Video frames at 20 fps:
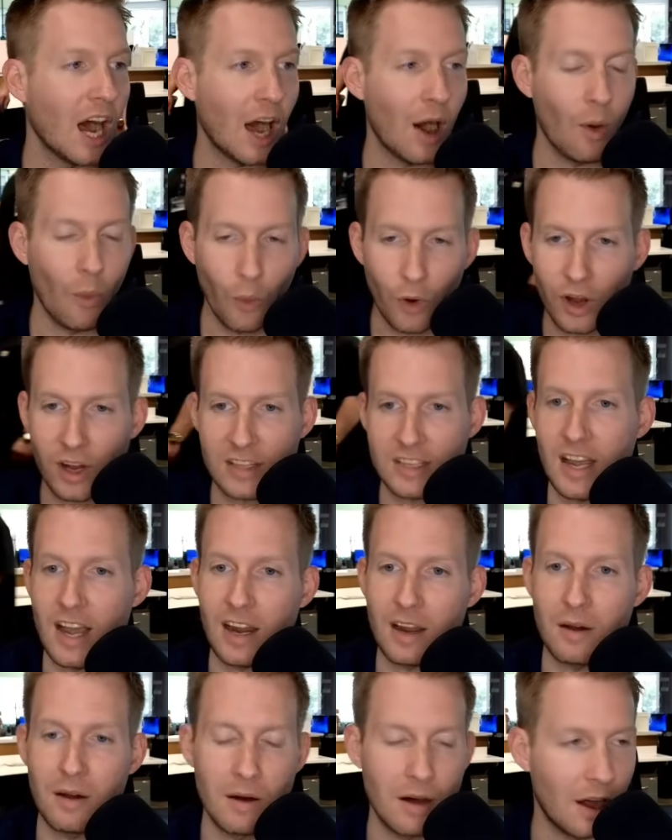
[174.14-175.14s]
We're going to
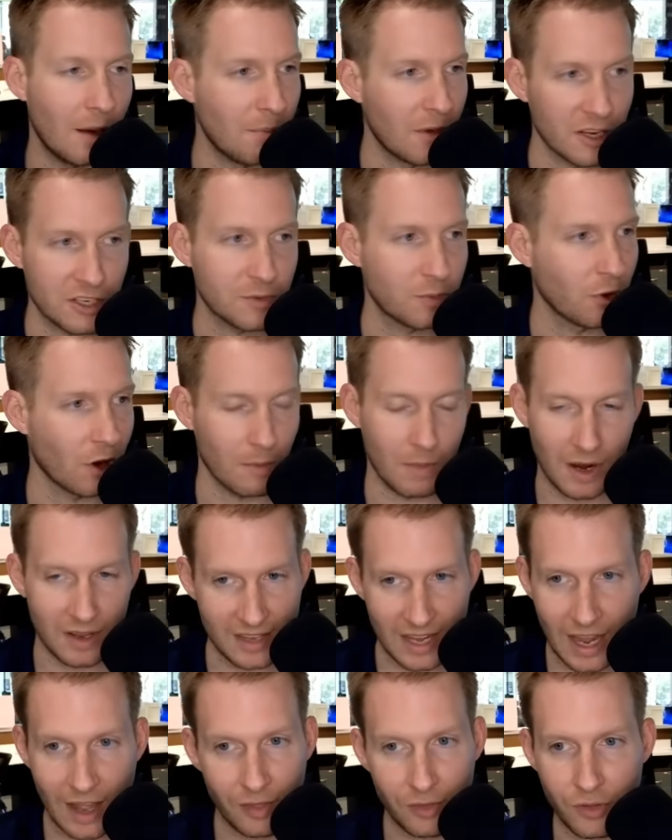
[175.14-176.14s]
talk much more about
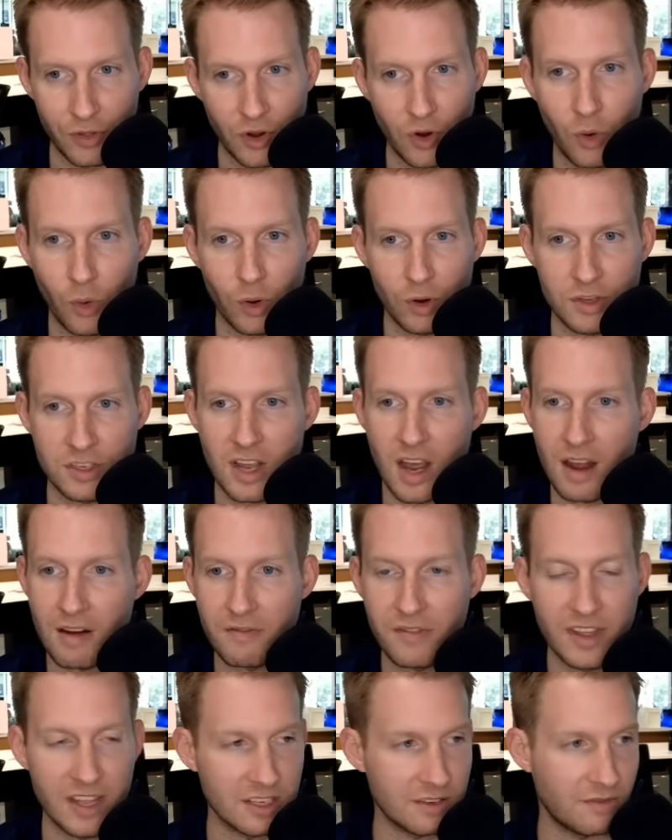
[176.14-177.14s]
that through the course of
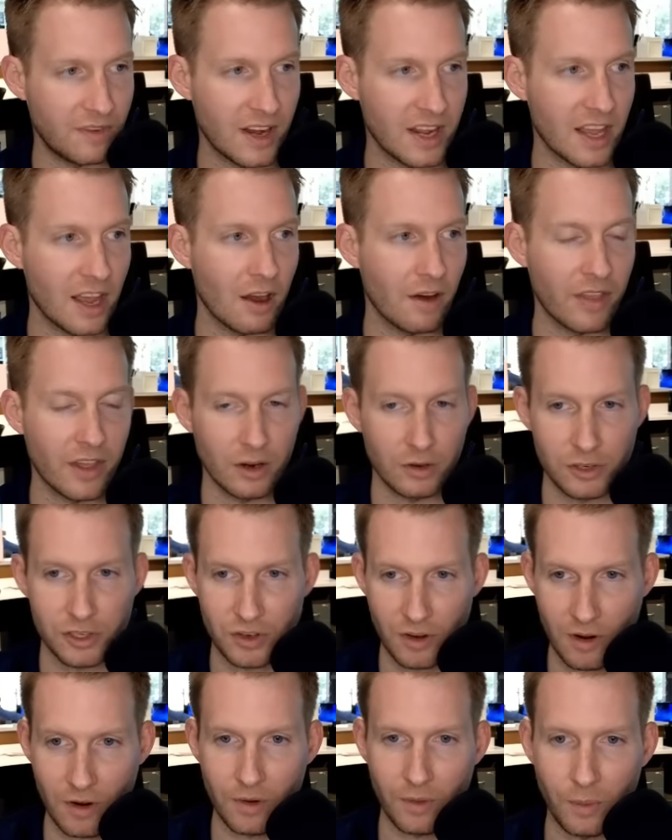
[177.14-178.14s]
this video, and then I'll show
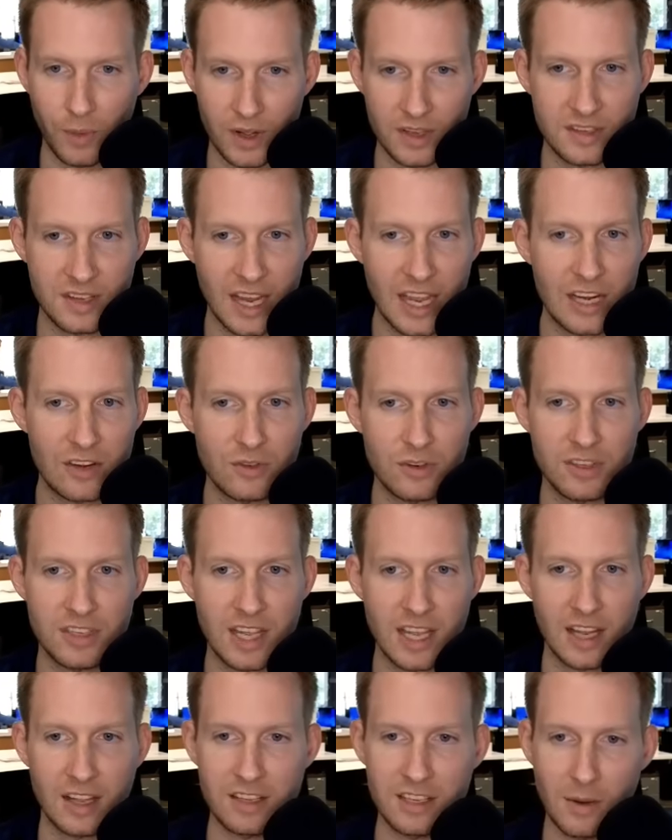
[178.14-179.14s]
you what's
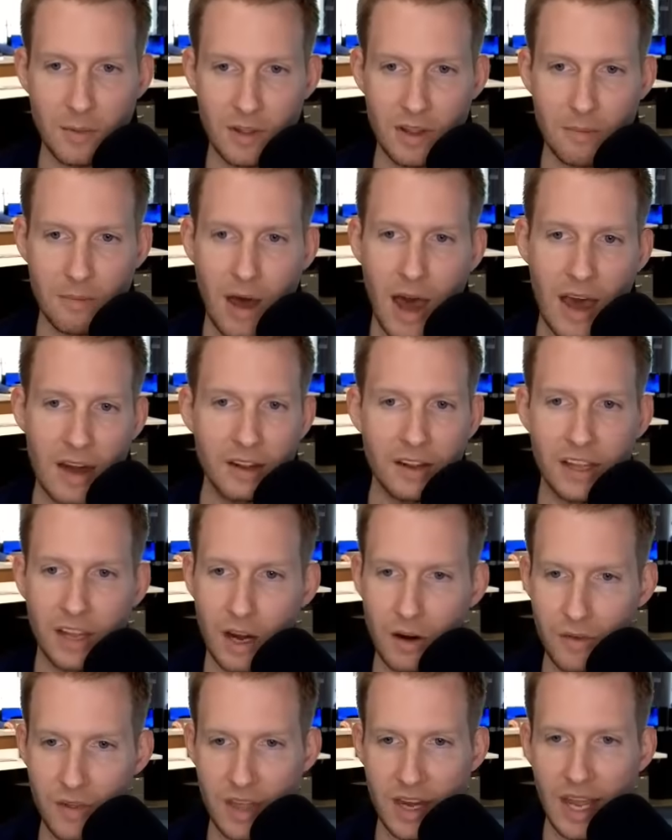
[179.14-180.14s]
interesting and some of the modeling
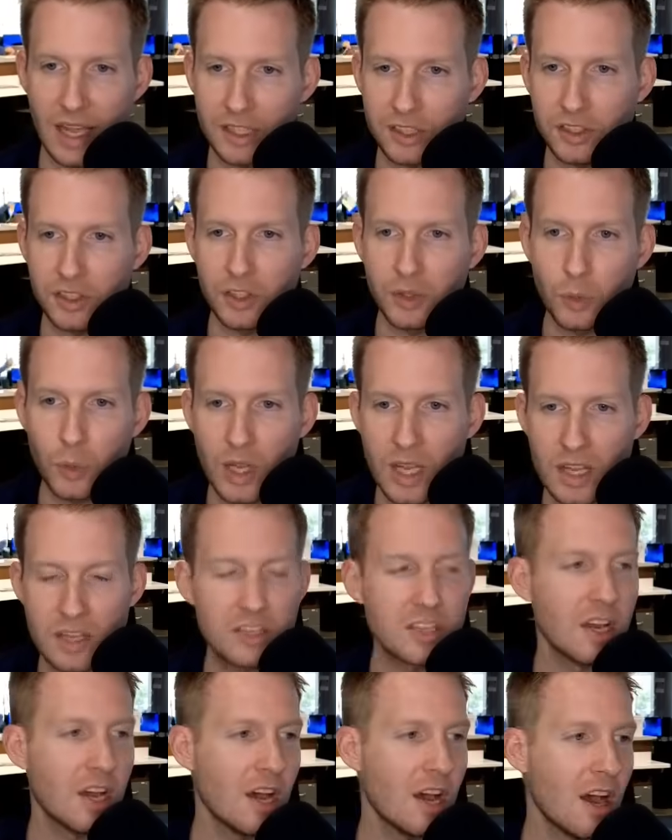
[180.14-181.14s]
over the next two weeks.
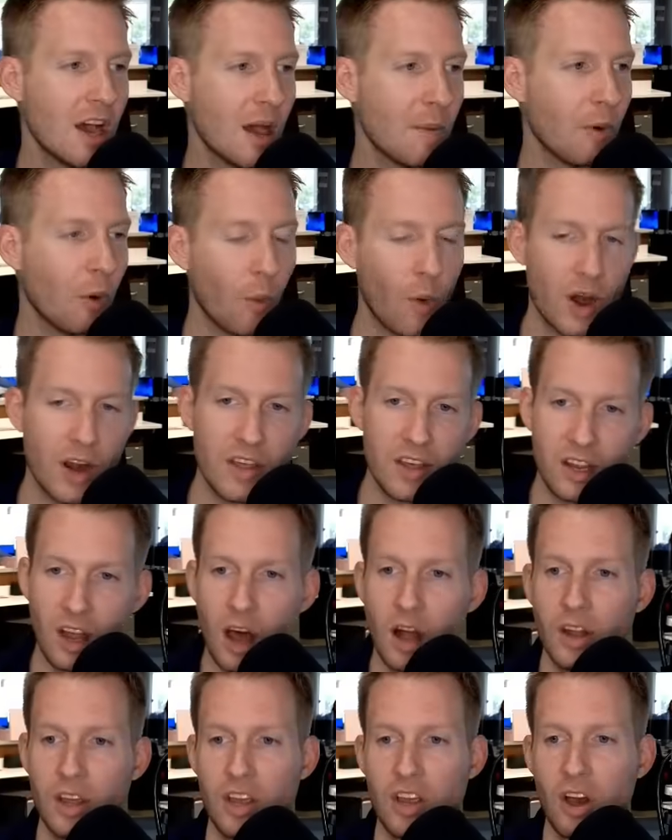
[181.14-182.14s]
But one of the
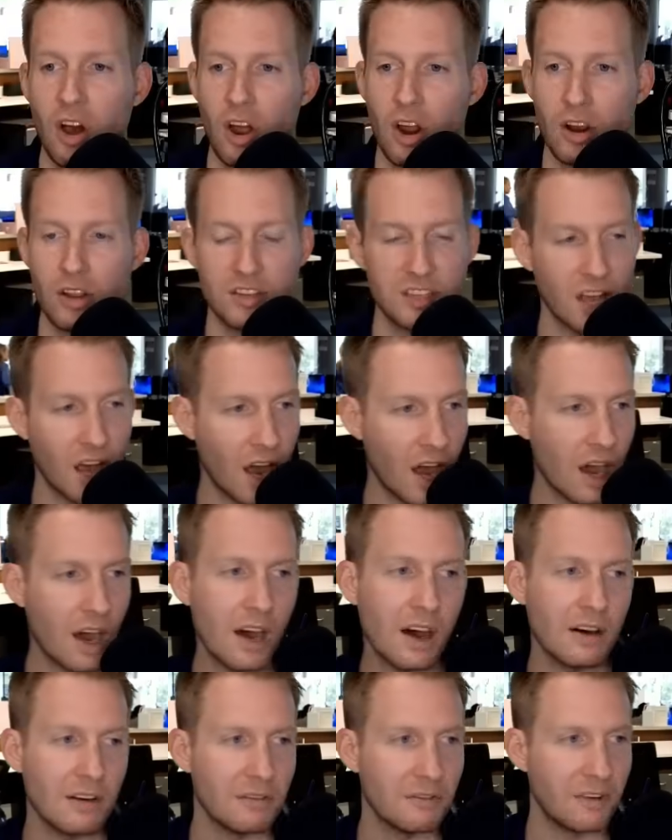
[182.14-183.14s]
calling cards
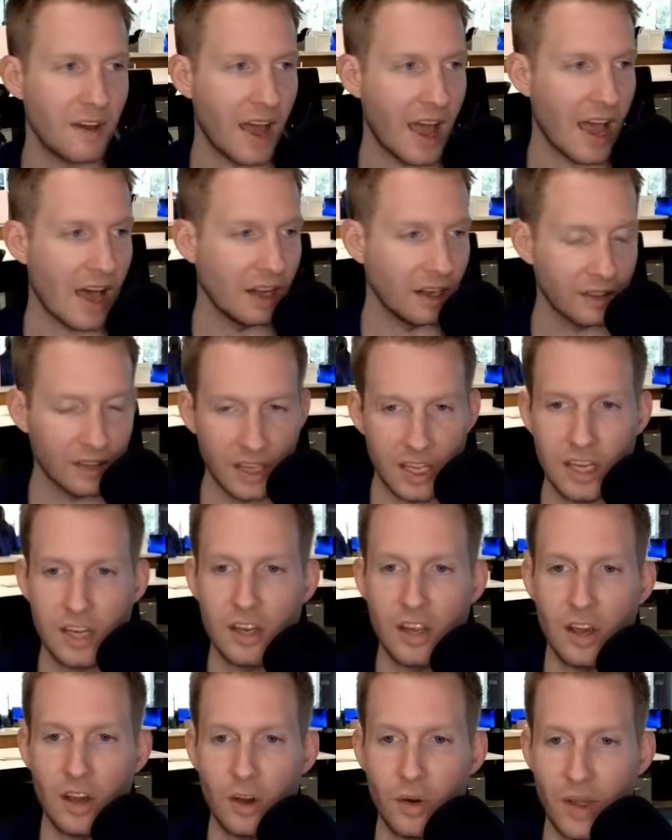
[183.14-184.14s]
of El
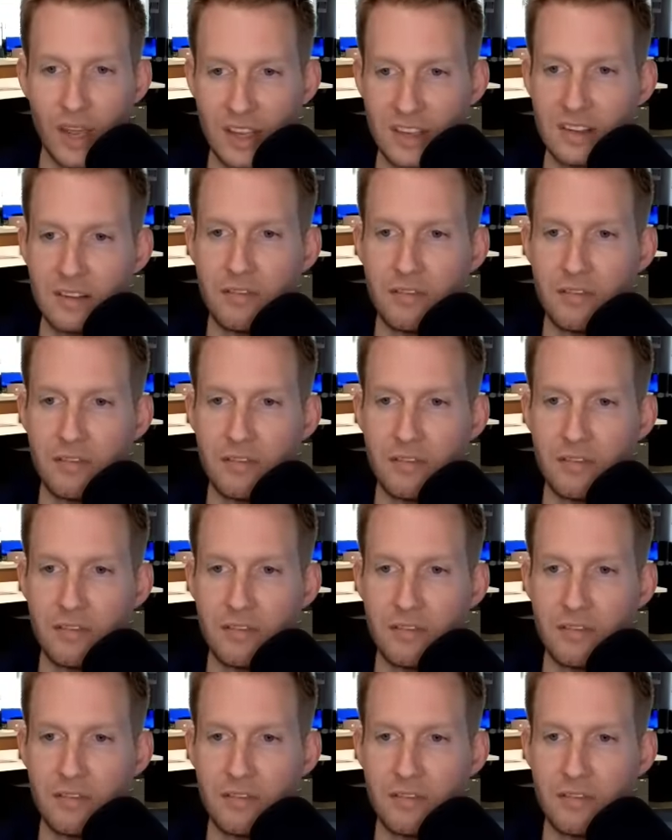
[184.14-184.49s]
Nino is a